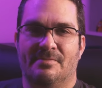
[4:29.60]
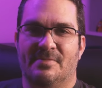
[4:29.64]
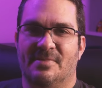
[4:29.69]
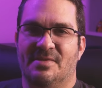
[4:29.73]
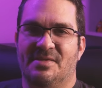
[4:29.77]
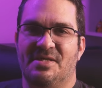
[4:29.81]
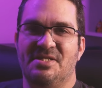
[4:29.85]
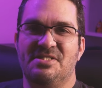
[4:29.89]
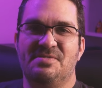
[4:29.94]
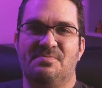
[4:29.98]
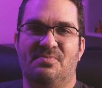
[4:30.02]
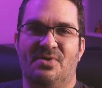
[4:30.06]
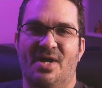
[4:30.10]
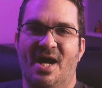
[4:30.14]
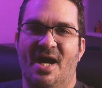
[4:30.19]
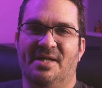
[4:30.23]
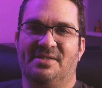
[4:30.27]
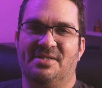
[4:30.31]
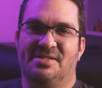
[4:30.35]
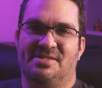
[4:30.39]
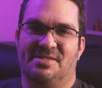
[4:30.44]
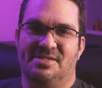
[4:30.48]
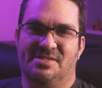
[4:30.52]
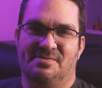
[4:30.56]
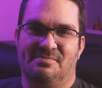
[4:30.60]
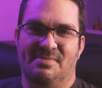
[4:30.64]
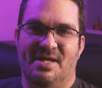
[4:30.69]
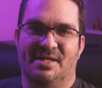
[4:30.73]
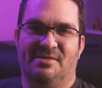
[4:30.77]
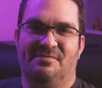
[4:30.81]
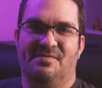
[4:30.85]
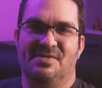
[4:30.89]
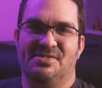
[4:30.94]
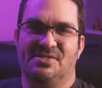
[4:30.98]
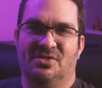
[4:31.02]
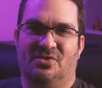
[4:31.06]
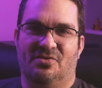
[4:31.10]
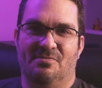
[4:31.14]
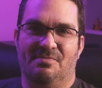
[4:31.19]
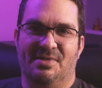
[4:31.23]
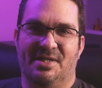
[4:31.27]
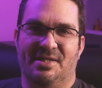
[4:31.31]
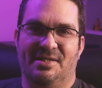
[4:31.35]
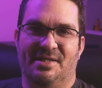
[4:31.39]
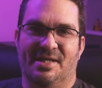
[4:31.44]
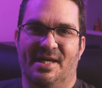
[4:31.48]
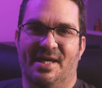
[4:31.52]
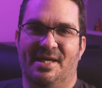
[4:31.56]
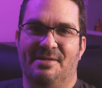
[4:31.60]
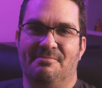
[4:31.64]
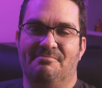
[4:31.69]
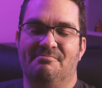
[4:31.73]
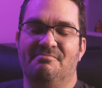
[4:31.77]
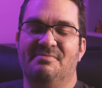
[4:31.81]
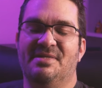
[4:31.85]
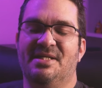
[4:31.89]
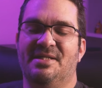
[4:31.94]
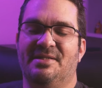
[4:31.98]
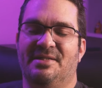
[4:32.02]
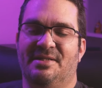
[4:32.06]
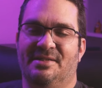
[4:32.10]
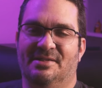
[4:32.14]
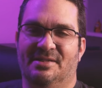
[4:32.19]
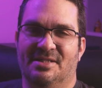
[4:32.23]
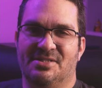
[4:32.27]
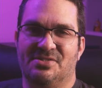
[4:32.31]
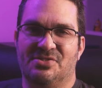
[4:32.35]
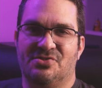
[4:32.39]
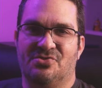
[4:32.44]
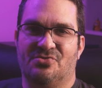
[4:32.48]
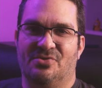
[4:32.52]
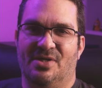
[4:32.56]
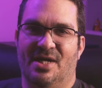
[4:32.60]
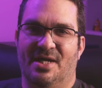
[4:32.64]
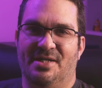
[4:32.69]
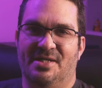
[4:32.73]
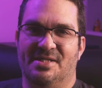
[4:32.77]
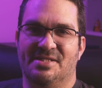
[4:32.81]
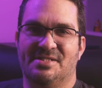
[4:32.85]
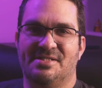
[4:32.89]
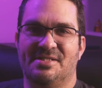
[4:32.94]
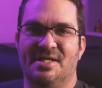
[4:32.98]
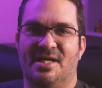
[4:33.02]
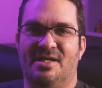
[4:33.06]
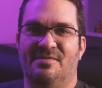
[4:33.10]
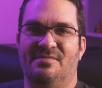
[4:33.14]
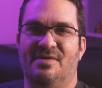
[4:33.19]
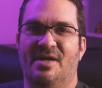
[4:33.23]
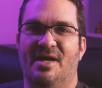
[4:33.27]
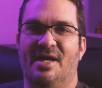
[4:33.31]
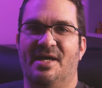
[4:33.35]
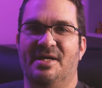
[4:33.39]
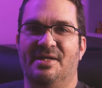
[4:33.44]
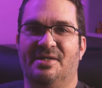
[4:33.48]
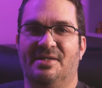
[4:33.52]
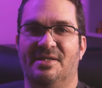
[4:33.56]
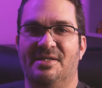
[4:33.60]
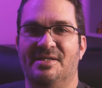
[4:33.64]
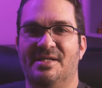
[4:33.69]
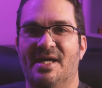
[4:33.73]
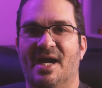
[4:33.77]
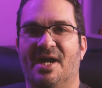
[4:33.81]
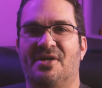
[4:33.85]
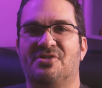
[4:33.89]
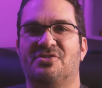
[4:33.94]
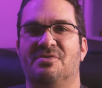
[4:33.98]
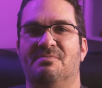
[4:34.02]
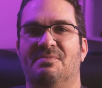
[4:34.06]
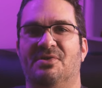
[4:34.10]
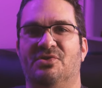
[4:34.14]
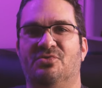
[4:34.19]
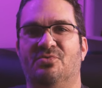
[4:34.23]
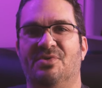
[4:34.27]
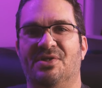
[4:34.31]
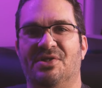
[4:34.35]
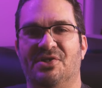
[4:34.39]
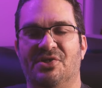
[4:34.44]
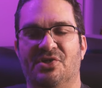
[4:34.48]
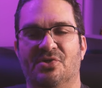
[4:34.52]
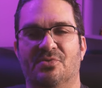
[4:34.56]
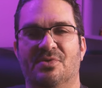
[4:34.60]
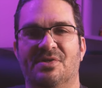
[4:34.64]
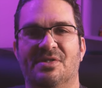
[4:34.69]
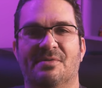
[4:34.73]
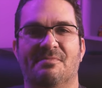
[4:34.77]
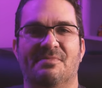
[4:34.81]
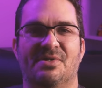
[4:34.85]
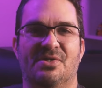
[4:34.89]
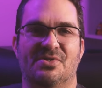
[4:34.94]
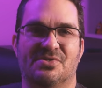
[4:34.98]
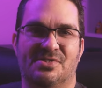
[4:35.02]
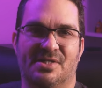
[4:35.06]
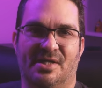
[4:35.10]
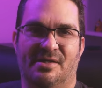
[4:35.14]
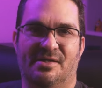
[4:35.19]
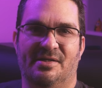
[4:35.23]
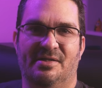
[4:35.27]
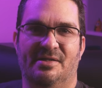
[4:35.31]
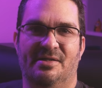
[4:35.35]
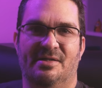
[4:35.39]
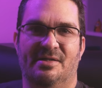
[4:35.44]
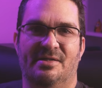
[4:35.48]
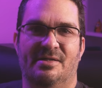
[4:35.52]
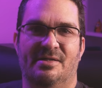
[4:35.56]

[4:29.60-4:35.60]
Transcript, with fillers: These practices make physical media a meaningless trend instead of a connection between you and the music.